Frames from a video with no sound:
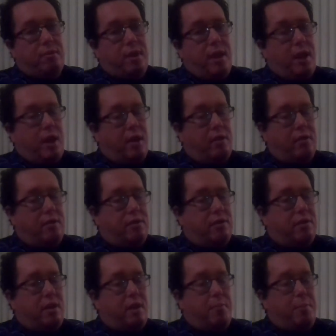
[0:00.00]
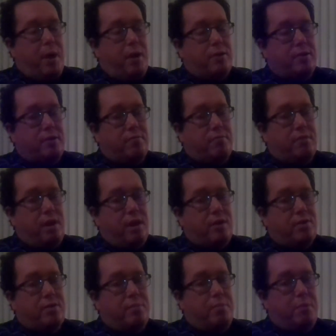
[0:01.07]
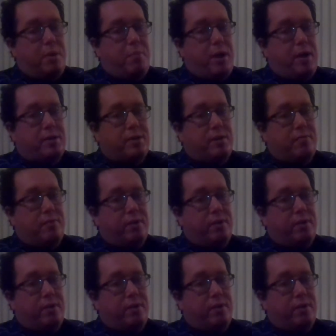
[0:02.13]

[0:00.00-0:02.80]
and think positive thoughts and be positive